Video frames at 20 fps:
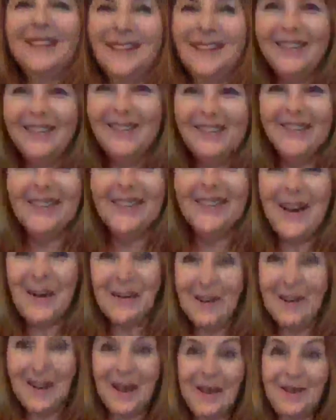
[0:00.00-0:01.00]
Oh,
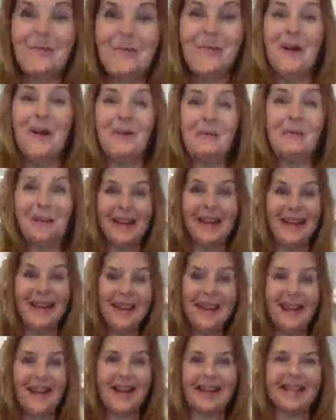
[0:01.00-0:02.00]
okay. Well, I'm glad I
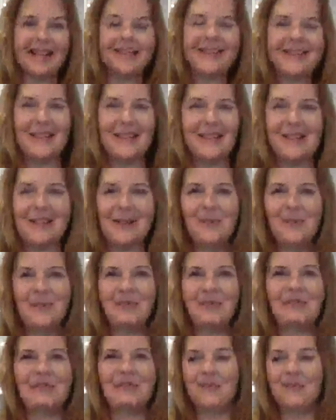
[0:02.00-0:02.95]
asked. Um,